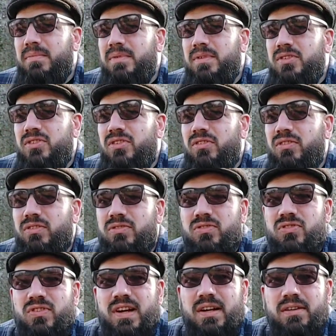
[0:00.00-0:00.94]
historical
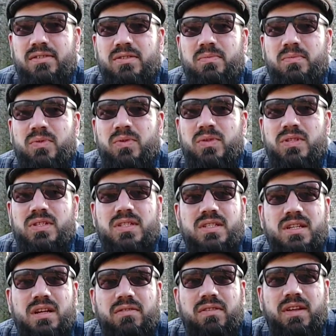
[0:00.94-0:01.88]
trails and walks and
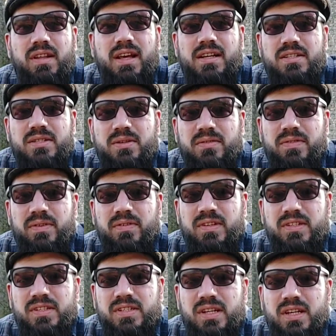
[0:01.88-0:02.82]
stuff like that. So if you're
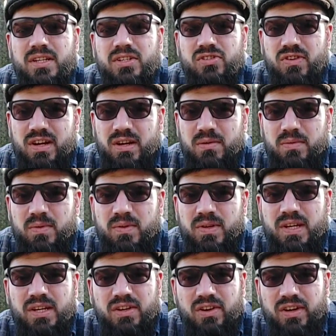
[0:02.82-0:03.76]
into trail
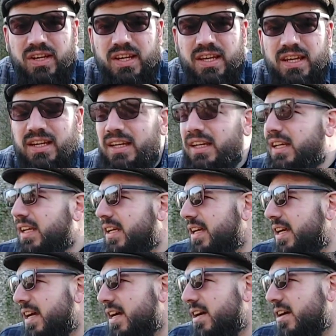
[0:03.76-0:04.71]
walking, hiking,
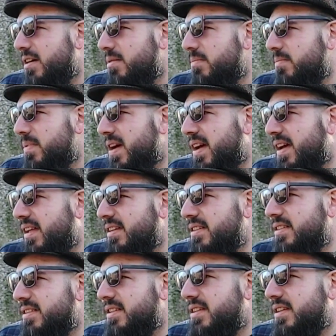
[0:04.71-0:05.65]

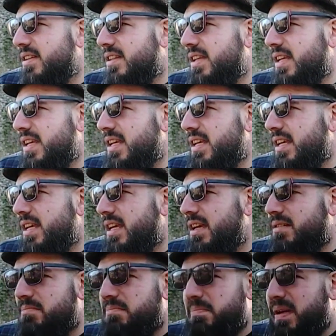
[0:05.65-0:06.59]
and
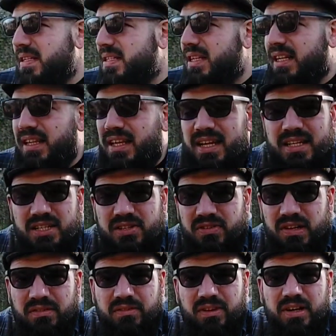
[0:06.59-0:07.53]
basically the
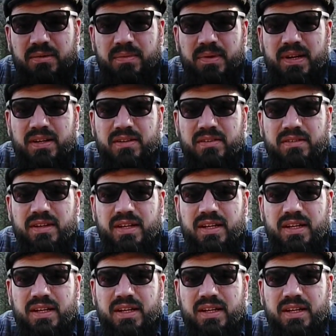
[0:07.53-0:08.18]
history of Great Britain,